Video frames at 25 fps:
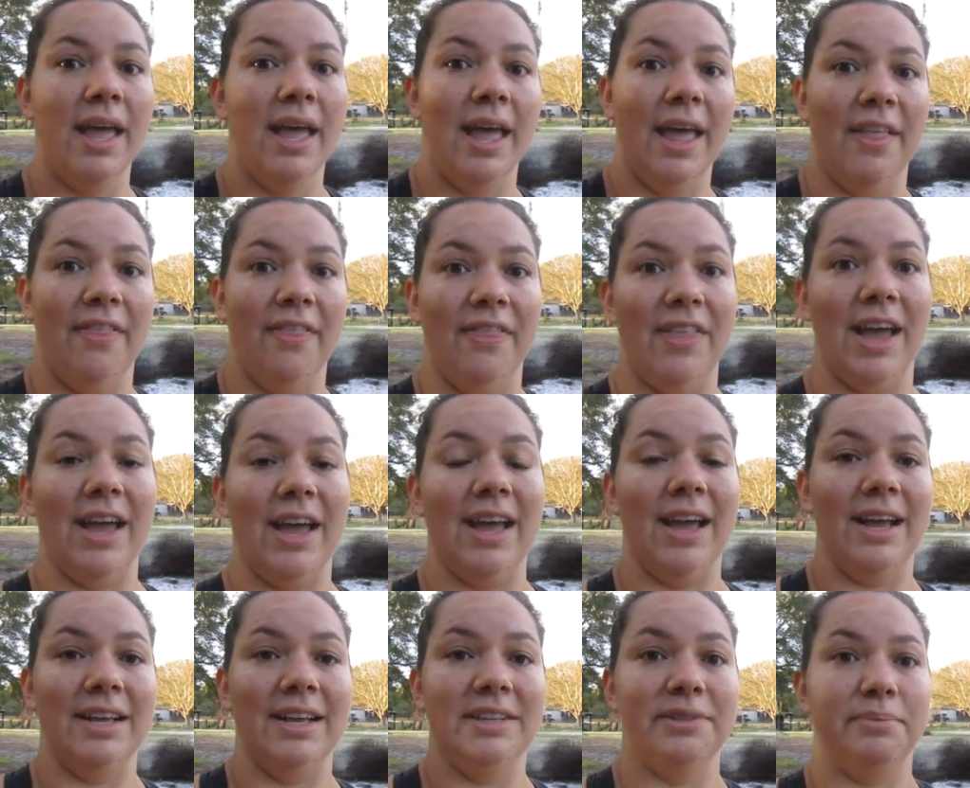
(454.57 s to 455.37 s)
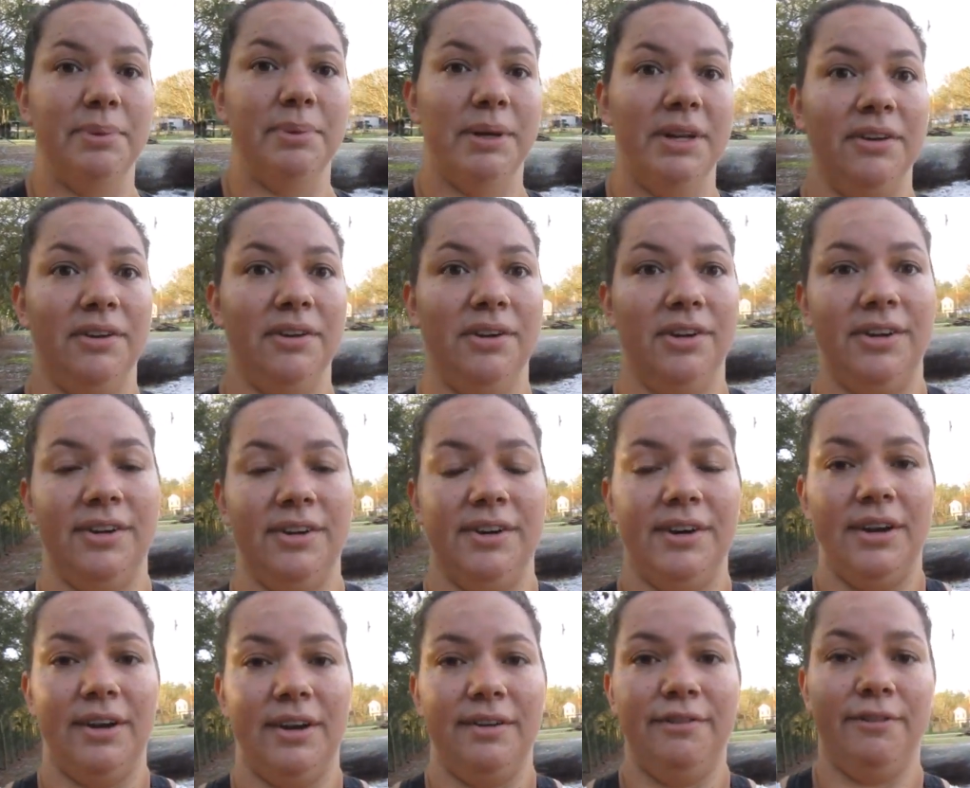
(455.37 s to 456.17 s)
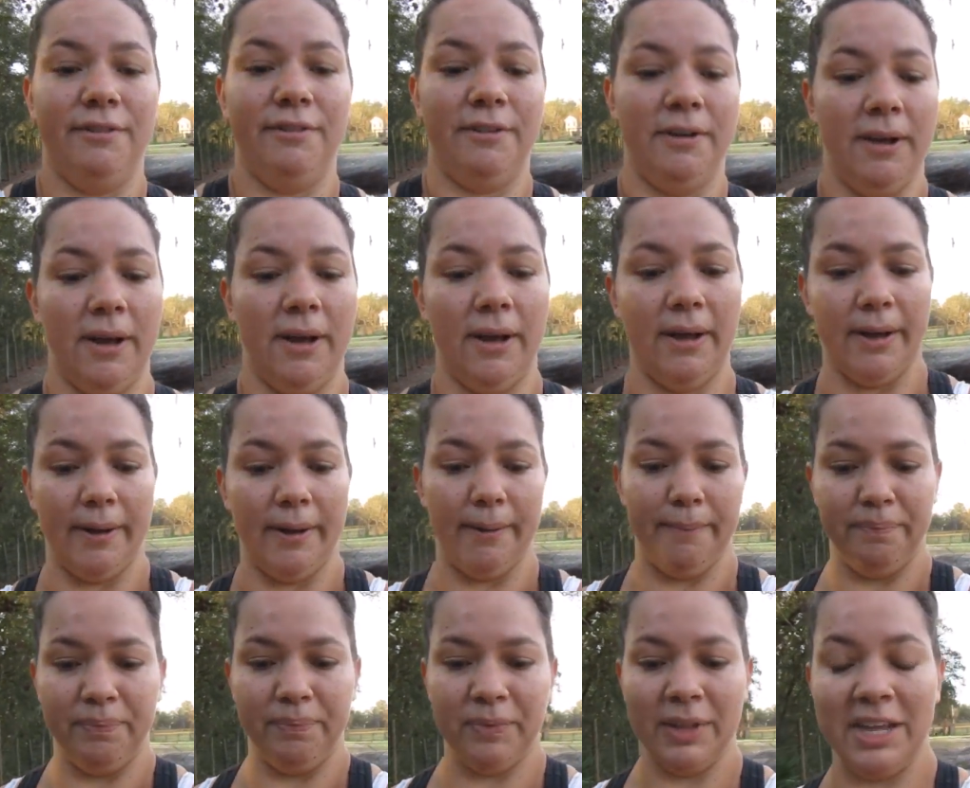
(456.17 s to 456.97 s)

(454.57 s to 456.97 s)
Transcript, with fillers: and that has been good enough um,